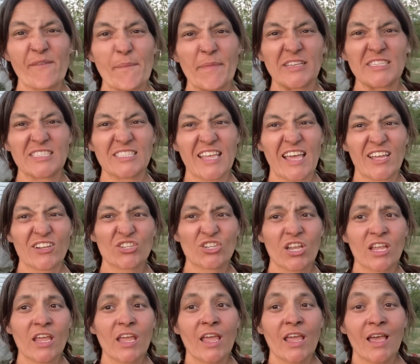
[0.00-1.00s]
mustache.
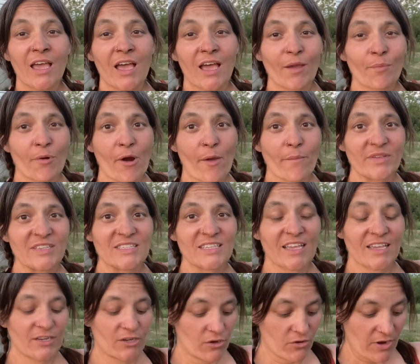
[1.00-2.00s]
I promise
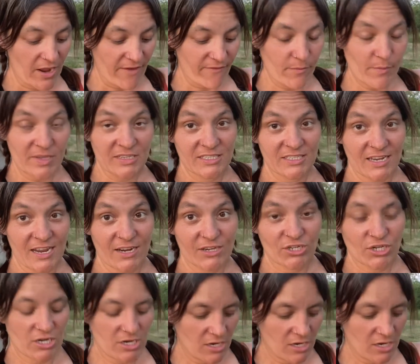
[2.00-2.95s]
I don't have a mustache.